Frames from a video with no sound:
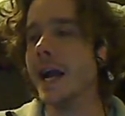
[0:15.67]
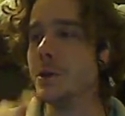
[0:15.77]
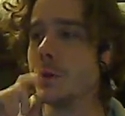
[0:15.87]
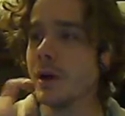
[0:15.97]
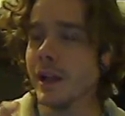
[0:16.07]

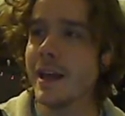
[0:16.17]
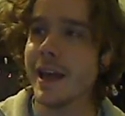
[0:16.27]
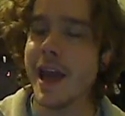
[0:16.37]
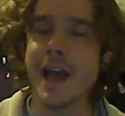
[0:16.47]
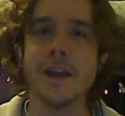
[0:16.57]
and you
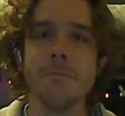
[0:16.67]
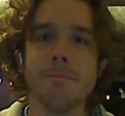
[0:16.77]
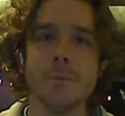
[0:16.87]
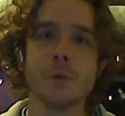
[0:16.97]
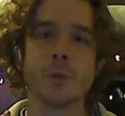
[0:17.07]
click and it
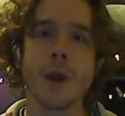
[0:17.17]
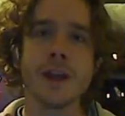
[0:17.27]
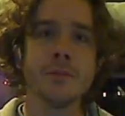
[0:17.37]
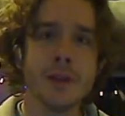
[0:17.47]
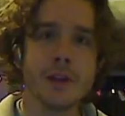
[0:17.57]

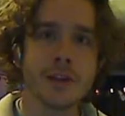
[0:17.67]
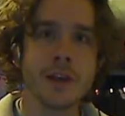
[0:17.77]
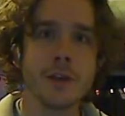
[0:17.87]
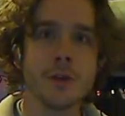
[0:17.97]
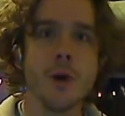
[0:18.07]
randomly
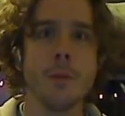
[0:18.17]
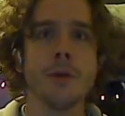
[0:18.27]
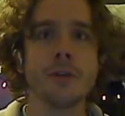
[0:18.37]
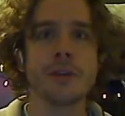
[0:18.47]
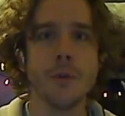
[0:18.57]
syncs you up
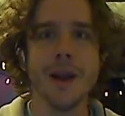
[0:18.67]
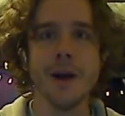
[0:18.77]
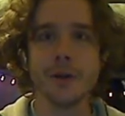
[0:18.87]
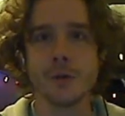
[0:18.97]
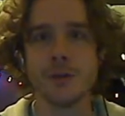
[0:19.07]
with someone
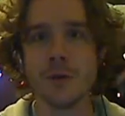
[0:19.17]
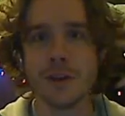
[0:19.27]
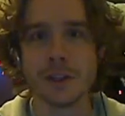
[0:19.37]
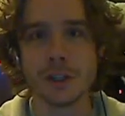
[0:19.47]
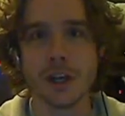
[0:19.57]
else who's
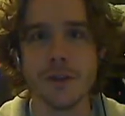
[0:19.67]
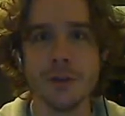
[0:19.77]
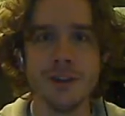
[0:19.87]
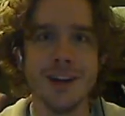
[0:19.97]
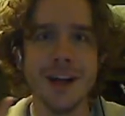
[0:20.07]
using the
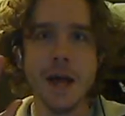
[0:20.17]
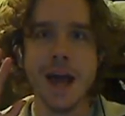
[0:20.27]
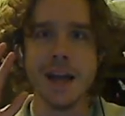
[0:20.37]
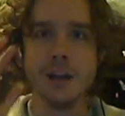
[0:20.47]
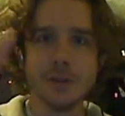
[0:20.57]
shuffle,
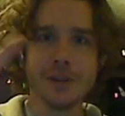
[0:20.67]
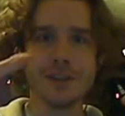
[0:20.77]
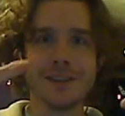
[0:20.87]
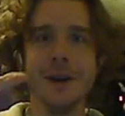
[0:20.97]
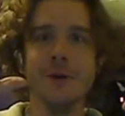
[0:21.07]
and you
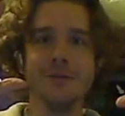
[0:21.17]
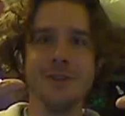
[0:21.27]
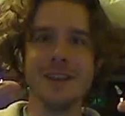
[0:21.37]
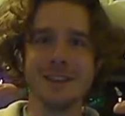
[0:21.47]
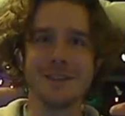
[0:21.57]
just go
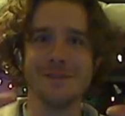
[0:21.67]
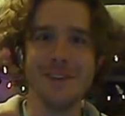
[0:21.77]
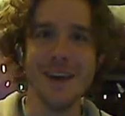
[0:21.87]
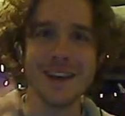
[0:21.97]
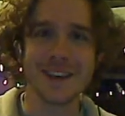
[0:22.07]
face to
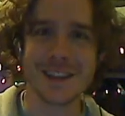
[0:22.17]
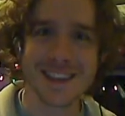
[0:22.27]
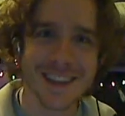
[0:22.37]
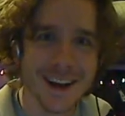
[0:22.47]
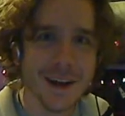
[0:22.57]

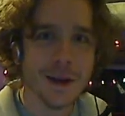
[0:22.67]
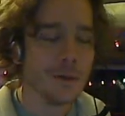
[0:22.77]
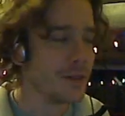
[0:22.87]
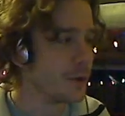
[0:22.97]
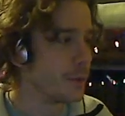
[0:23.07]
face
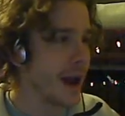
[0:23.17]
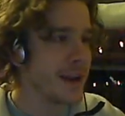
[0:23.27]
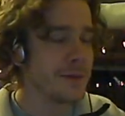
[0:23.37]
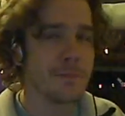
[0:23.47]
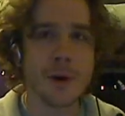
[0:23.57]
with a
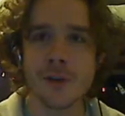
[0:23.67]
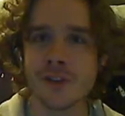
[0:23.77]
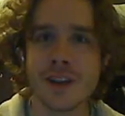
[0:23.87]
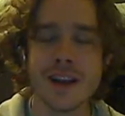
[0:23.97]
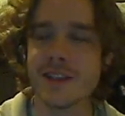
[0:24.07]
random
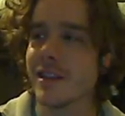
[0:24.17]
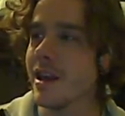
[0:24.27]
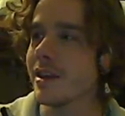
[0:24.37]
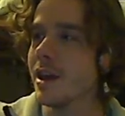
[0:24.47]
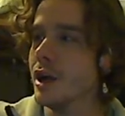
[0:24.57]
person, and it's
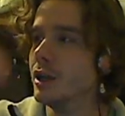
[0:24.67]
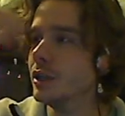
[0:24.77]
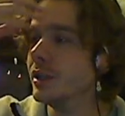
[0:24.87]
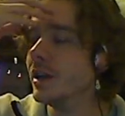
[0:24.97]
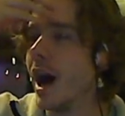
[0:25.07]
like
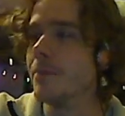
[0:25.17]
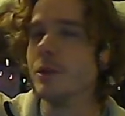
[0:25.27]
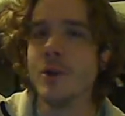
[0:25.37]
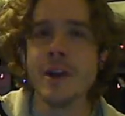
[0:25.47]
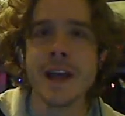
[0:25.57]

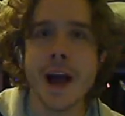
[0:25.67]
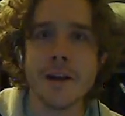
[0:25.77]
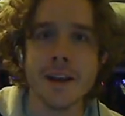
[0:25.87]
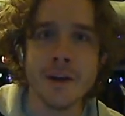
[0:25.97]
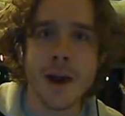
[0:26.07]
I'm learning
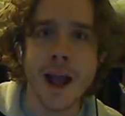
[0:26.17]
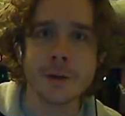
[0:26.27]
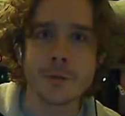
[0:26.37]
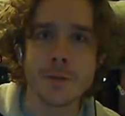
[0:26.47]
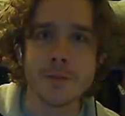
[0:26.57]
how to
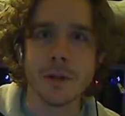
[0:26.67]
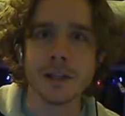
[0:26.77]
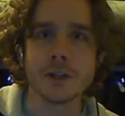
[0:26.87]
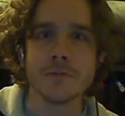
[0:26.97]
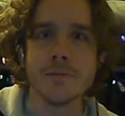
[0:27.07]
interact with people,
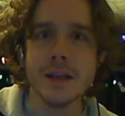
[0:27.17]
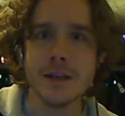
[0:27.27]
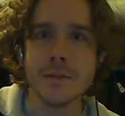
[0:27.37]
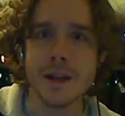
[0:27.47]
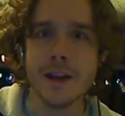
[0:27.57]
like just
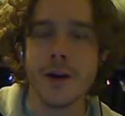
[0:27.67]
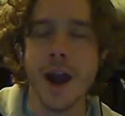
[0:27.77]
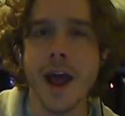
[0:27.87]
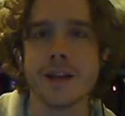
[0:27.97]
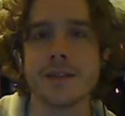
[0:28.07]
meet them and
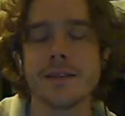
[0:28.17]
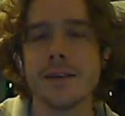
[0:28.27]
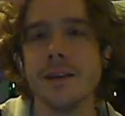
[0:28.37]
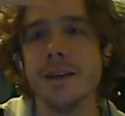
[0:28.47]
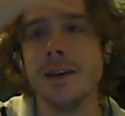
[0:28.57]
interact
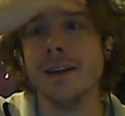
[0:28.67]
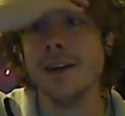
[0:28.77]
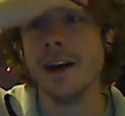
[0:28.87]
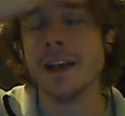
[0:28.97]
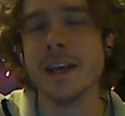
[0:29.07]

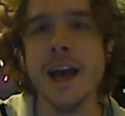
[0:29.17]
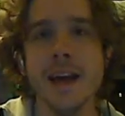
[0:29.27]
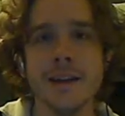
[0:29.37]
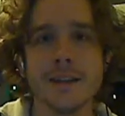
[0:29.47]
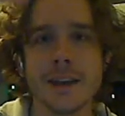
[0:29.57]

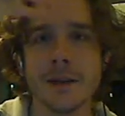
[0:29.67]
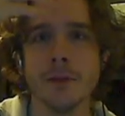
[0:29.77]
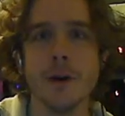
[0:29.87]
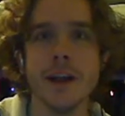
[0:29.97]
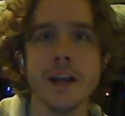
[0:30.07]
again. It's like
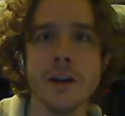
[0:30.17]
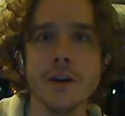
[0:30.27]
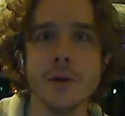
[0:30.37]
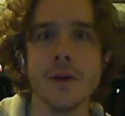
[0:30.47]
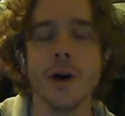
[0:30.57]
I'm learning
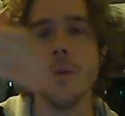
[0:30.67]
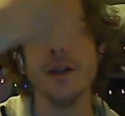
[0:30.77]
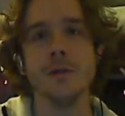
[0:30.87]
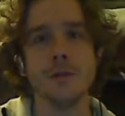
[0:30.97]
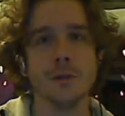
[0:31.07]
anew with all
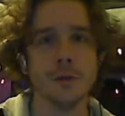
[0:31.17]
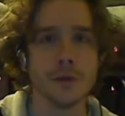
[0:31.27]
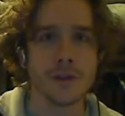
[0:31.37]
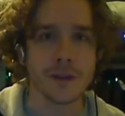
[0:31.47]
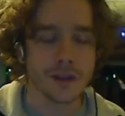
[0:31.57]
my new
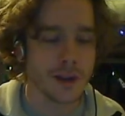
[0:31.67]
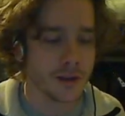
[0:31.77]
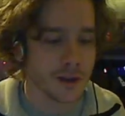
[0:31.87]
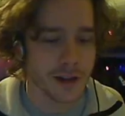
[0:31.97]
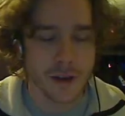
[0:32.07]
tools and
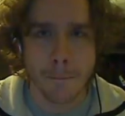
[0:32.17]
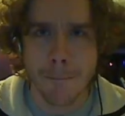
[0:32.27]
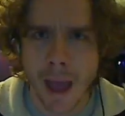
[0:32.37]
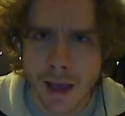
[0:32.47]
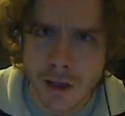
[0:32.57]
skills, and it's
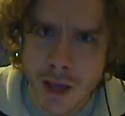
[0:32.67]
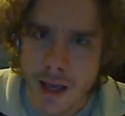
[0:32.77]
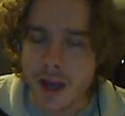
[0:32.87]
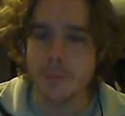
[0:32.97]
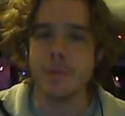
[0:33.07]

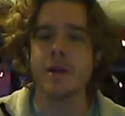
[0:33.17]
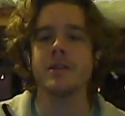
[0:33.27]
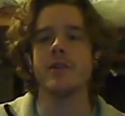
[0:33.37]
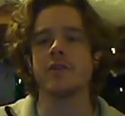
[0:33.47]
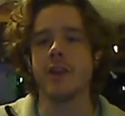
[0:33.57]
amazing. And
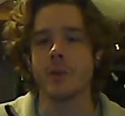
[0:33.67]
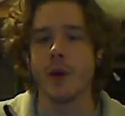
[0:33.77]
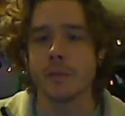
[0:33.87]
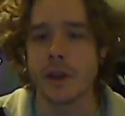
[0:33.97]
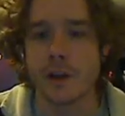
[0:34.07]
apparently, there's another
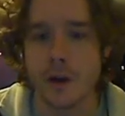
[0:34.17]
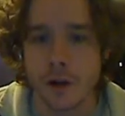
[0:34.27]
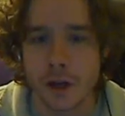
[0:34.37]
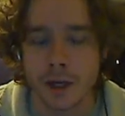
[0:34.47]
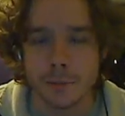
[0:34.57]
website
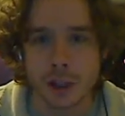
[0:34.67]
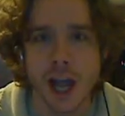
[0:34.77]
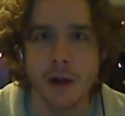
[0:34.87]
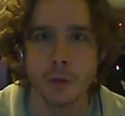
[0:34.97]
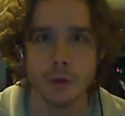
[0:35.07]
called um,
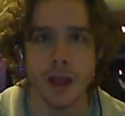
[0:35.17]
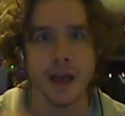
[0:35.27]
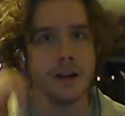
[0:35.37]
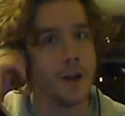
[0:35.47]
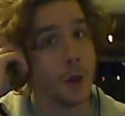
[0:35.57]
Chat Roulette,